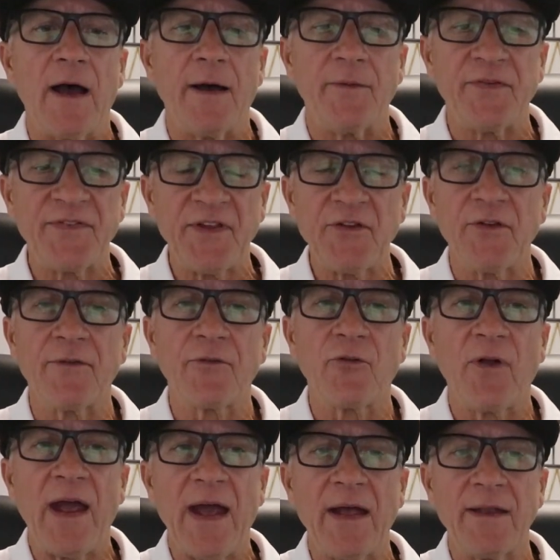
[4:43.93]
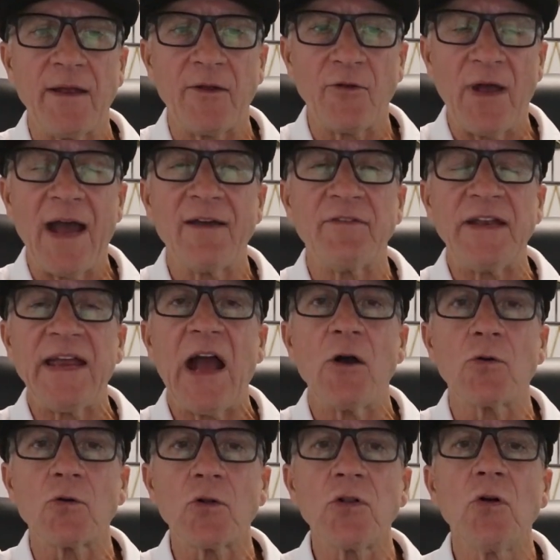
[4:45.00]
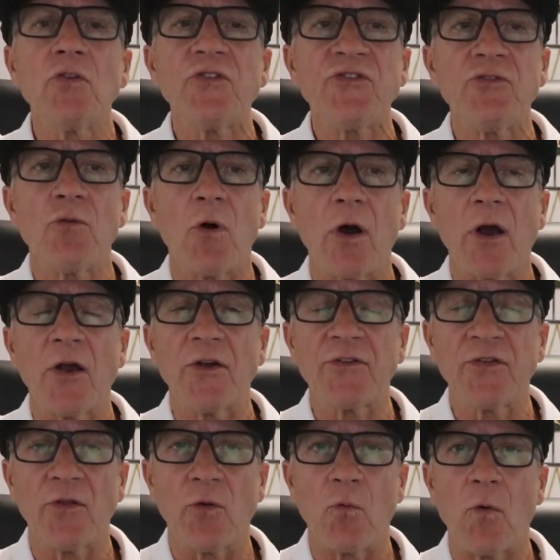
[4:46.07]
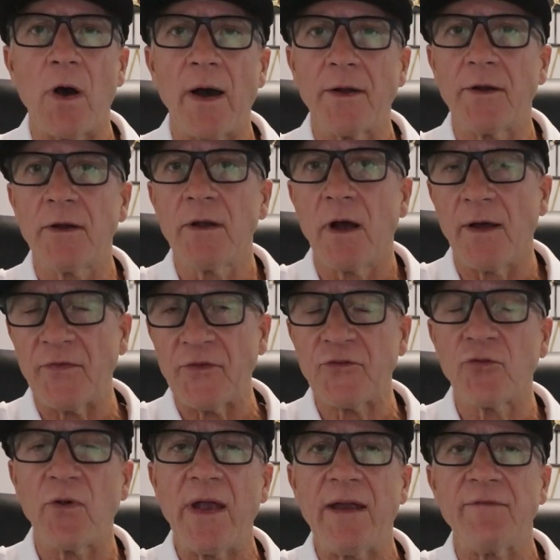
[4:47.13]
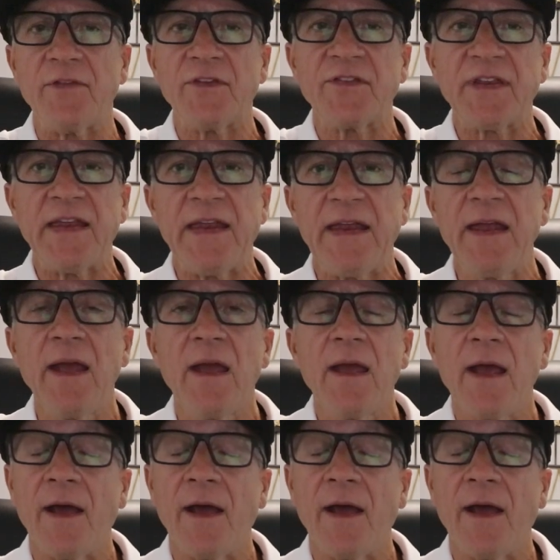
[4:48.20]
center of gravity, how close you are to the water on the tray of the ski.